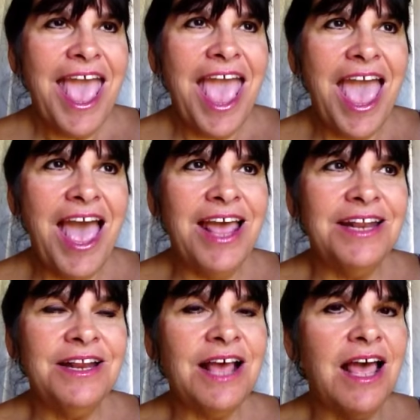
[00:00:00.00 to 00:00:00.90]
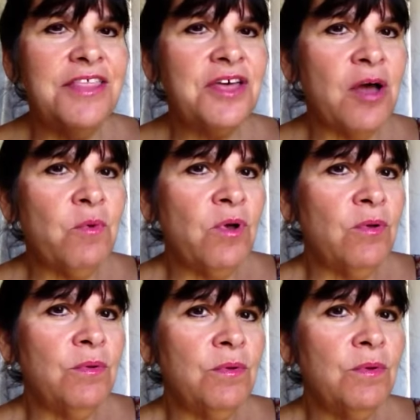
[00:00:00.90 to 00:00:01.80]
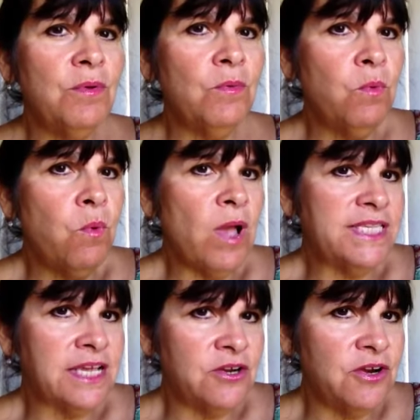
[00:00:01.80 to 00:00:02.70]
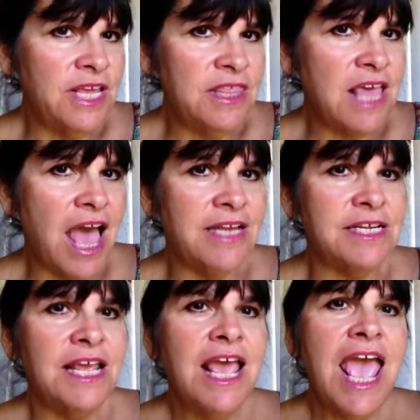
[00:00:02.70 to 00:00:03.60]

And I thought, well, what's underneath that?